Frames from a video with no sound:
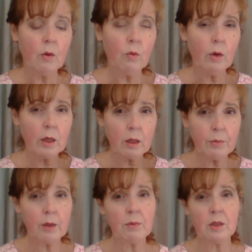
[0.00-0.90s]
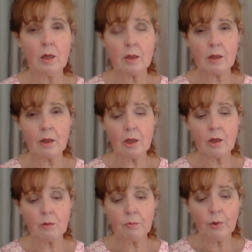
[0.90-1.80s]
One of the big mistakes, I
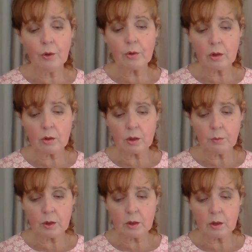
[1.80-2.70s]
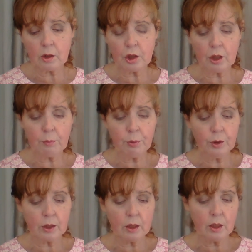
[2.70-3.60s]
think, in both of those books is that she
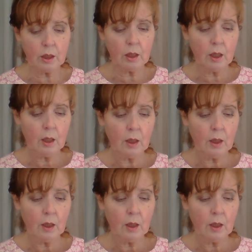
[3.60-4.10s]
put the